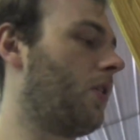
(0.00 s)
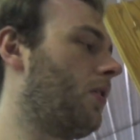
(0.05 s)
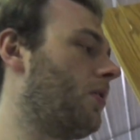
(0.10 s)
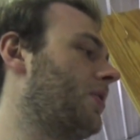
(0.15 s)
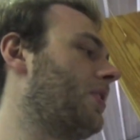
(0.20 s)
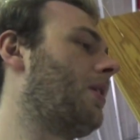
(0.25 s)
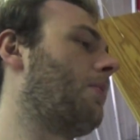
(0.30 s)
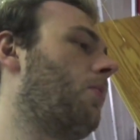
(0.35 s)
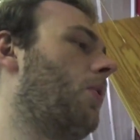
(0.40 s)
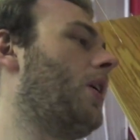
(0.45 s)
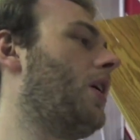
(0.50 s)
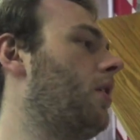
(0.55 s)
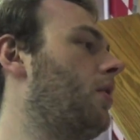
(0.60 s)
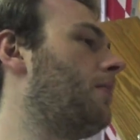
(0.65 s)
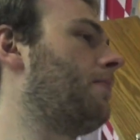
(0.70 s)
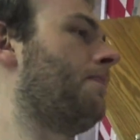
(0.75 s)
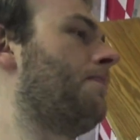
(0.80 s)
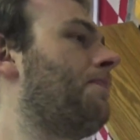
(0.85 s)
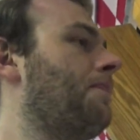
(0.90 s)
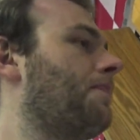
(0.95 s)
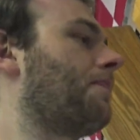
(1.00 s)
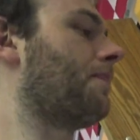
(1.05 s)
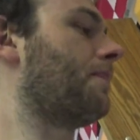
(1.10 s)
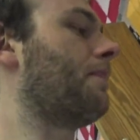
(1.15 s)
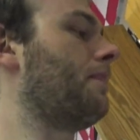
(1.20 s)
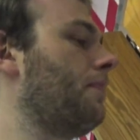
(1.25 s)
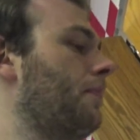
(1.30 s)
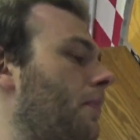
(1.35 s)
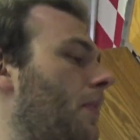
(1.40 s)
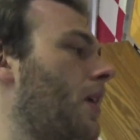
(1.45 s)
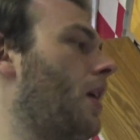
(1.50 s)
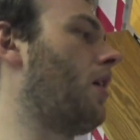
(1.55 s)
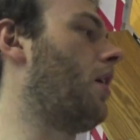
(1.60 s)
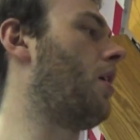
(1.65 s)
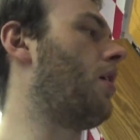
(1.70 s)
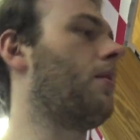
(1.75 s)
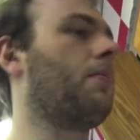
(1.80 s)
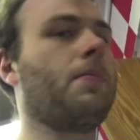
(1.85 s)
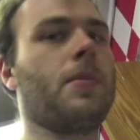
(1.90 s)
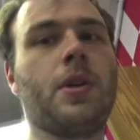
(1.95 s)
it holds up well.
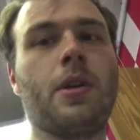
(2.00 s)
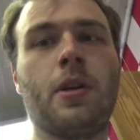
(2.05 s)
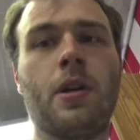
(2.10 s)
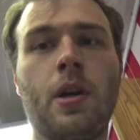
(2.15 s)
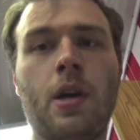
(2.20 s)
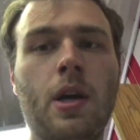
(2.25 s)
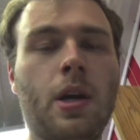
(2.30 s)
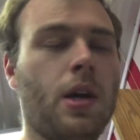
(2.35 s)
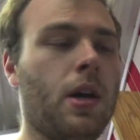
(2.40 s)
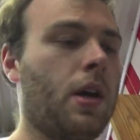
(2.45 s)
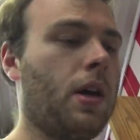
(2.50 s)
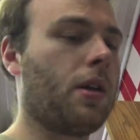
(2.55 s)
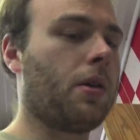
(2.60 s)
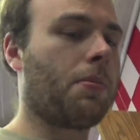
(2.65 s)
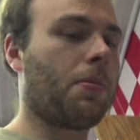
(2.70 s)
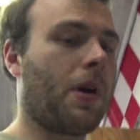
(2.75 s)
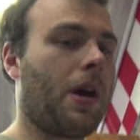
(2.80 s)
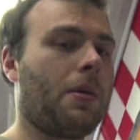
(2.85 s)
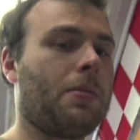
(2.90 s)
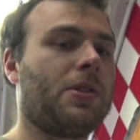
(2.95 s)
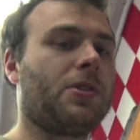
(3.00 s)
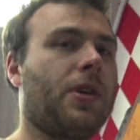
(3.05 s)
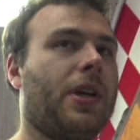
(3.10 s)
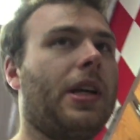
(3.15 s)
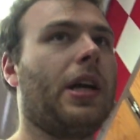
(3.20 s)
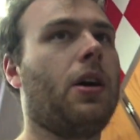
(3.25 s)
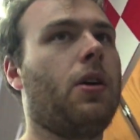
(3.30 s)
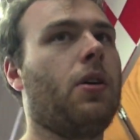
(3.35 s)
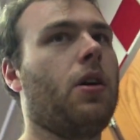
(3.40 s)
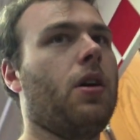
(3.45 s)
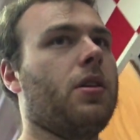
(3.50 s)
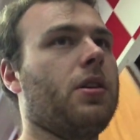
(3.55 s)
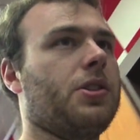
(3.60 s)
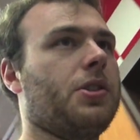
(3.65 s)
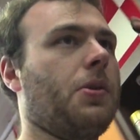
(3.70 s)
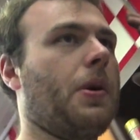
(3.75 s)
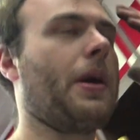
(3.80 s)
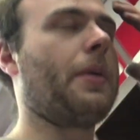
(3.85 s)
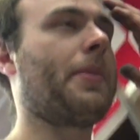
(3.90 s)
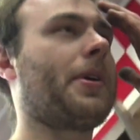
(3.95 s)
Um, the problem is right now all the
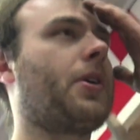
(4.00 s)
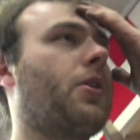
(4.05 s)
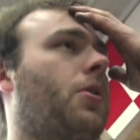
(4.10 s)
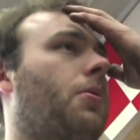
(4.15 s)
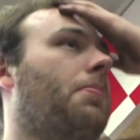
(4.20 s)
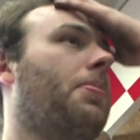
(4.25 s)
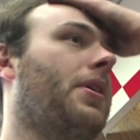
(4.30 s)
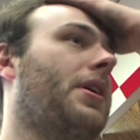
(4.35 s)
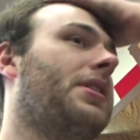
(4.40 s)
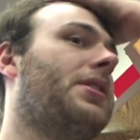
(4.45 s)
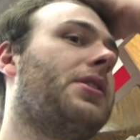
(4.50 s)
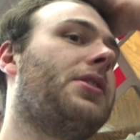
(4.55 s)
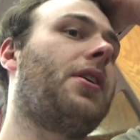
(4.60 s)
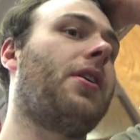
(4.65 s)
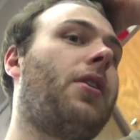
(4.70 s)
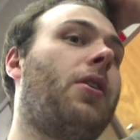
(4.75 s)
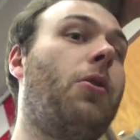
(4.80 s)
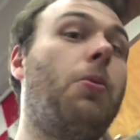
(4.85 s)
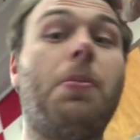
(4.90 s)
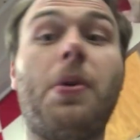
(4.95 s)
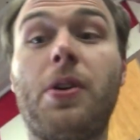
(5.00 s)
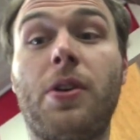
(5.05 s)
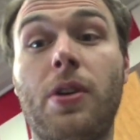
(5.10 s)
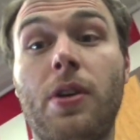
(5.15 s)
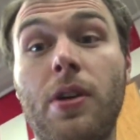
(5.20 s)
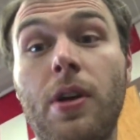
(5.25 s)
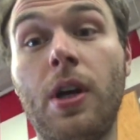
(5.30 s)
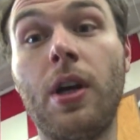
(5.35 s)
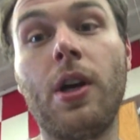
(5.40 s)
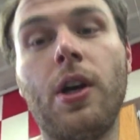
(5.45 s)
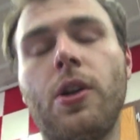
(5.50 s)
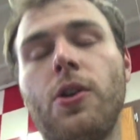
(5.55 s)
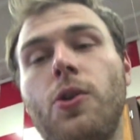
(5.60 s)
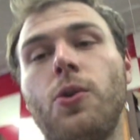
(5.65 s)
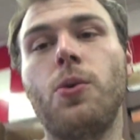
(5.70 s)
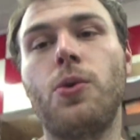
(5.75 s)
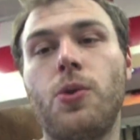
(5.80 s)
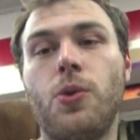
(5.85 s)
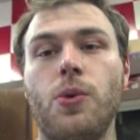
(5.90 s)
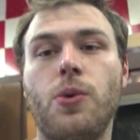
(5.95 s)
ceramic coat places aren't opened
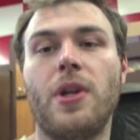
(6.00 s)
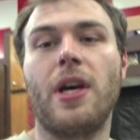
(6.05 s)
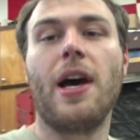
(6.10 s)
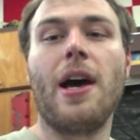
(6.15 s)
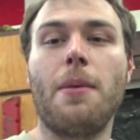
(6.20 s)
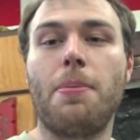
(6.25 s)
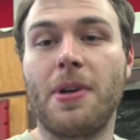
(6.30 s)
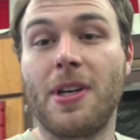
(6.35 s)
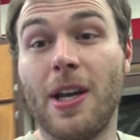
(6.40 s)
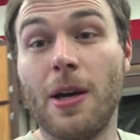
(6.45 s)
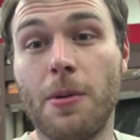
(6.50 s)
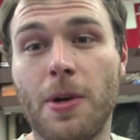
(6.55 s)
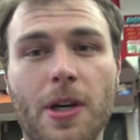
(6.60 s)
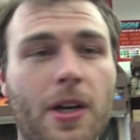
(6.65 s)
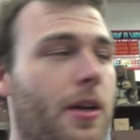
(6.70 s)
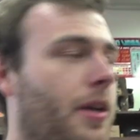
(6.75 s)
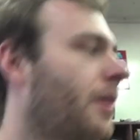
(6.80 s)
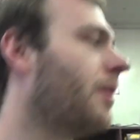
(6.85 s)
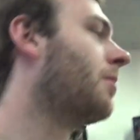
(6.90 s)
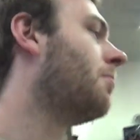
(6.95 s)
due to the epidemic.